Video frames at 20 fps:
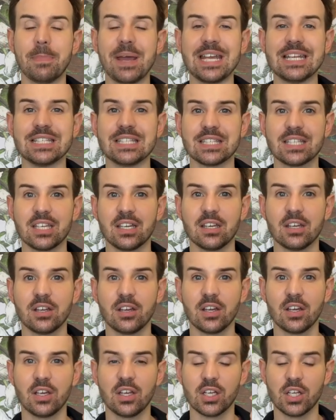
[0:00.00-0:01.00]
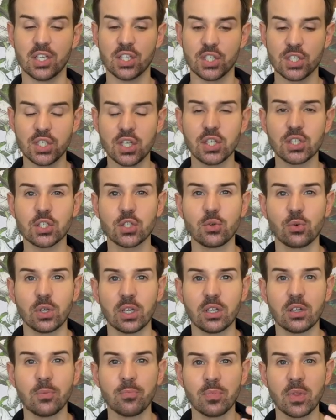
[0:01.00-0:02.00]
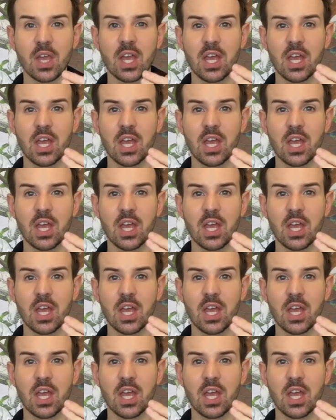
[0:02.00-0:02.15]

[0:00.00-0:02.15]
based sunscreen,